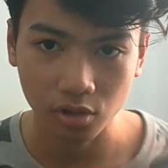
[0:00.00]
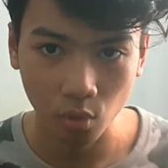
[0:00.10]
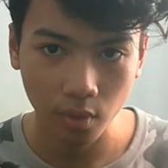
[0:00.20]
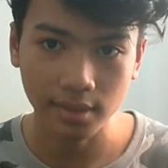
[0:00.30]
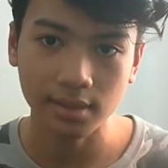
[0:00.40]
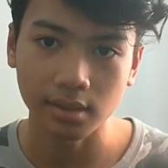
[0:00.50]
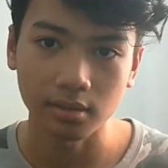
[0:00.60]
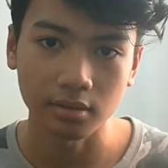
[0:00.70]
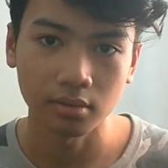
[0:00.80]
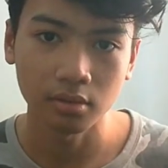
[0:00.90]

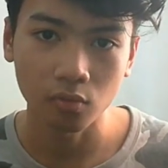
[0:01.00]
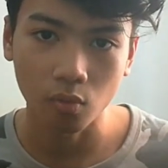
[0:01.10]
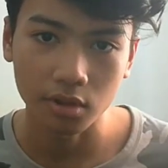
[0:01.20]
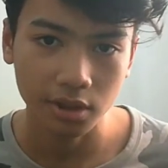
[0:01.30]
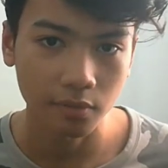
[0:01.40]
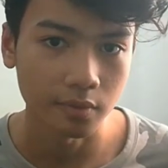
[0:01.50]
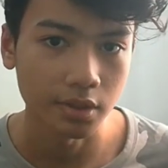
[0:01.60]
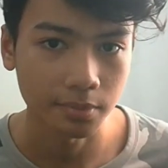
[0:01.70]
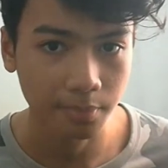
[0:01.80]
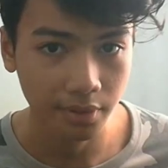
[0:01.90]
20 watch
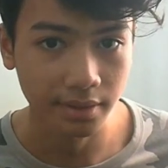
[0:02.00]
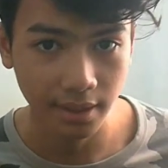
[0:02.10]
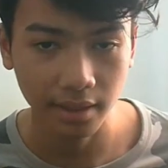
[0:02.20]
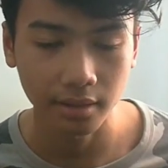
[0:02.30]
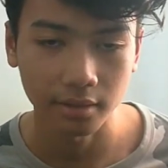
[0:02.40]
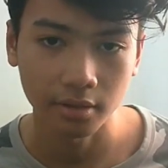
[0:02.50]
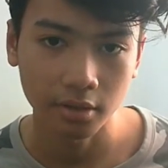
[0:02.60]
hours per day,